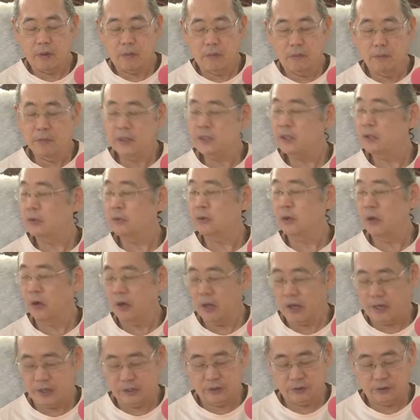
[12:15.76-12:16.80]

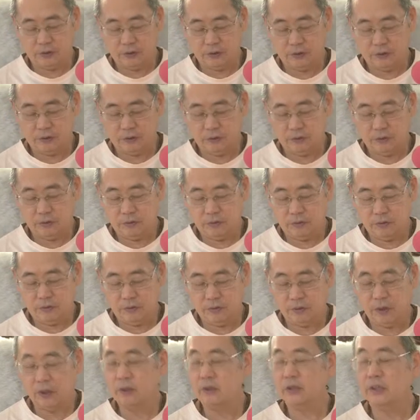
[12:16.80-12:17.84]
misutilize
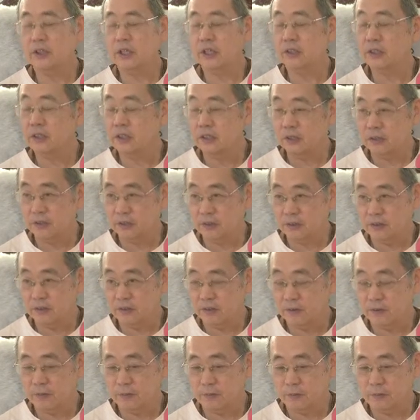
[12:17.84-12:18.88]
their senses,
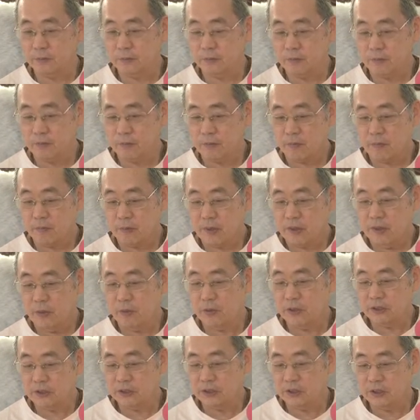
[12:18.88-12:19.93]

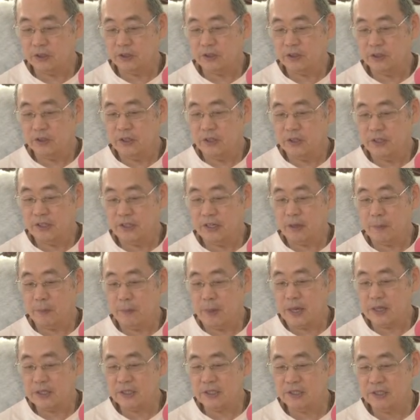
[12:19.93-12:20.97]
which is the
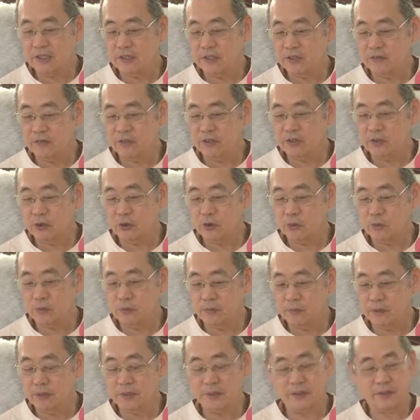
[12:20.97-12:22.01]
capacity of the human
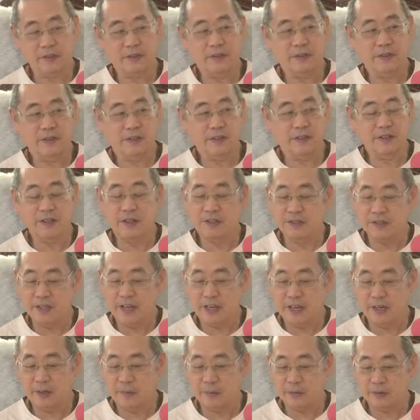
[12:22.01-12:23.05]
being and not the
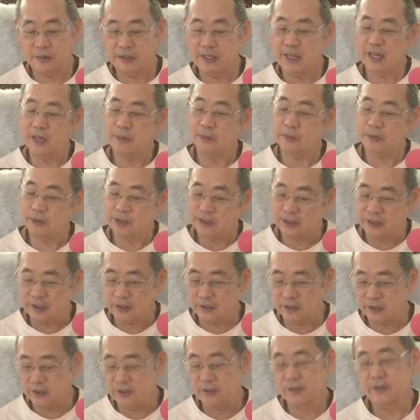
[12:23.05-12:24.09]
animals. Animals
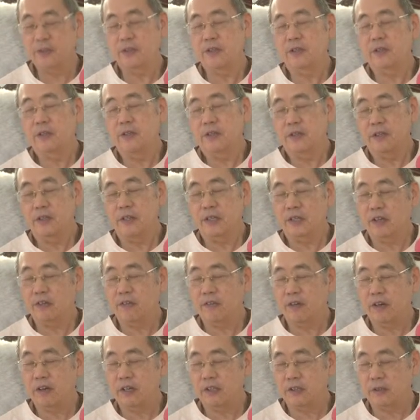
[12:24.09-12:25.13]
generally, they
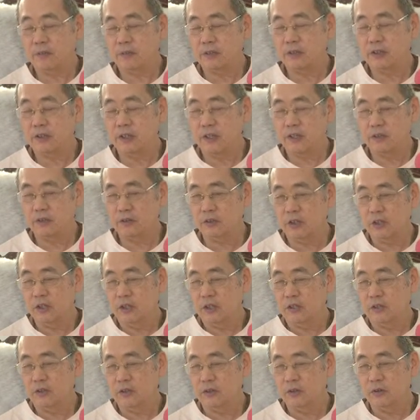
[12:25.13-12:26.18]
confine themselves
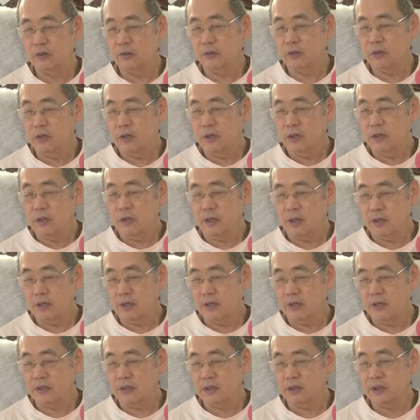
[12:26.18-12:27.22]
to
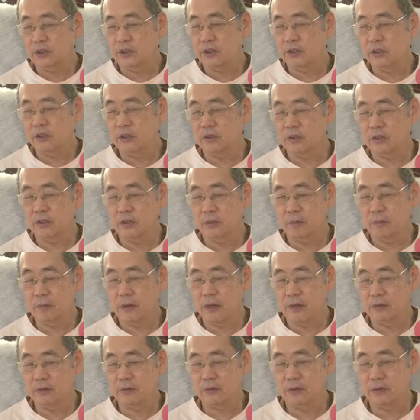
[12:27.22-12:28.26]
certain
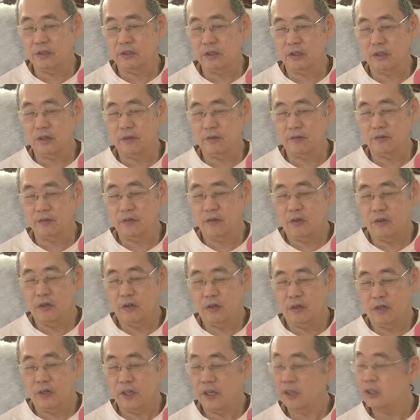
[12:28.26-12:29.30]
amounts of
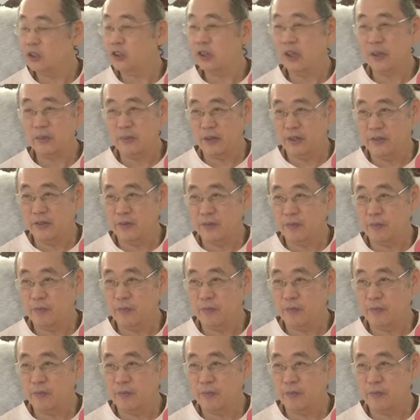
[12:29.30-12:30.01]
enjoyment.